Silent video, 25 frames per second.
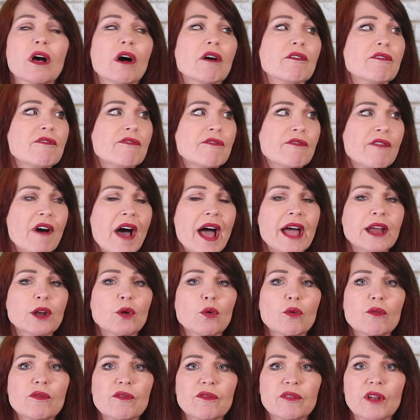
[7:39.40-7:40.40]
of fight
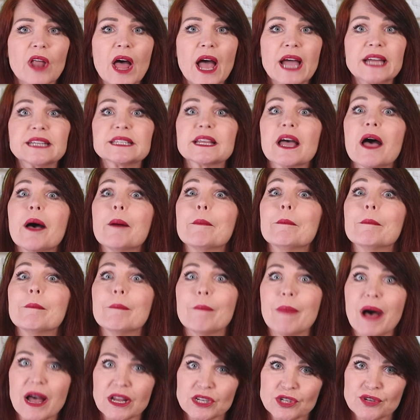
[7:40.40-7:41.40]
or flight
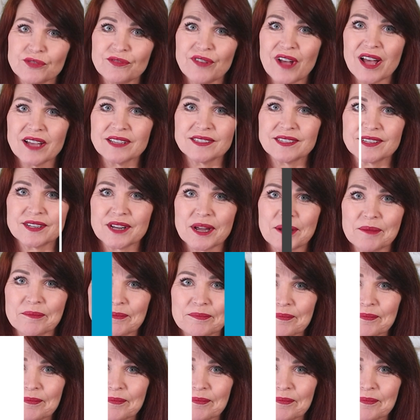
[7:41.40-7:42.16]
much faster.